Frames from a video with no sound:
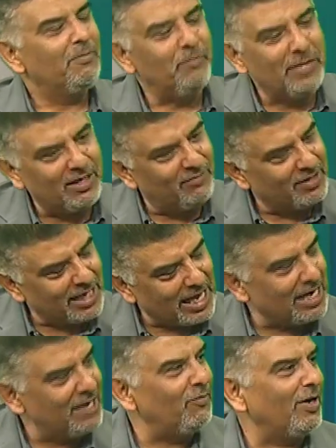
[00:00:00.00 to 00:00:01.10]
meet with
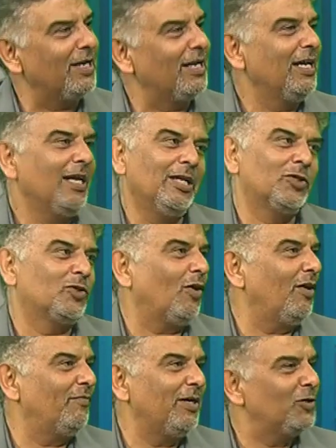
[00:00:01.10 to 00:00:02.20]
anyone and
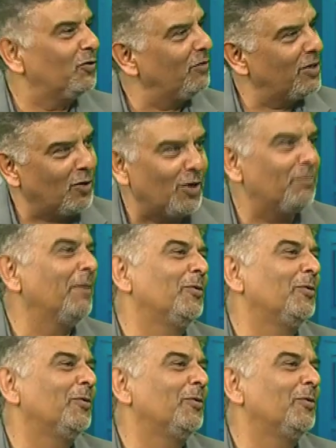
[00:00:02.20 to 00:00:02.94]
solve it you will not be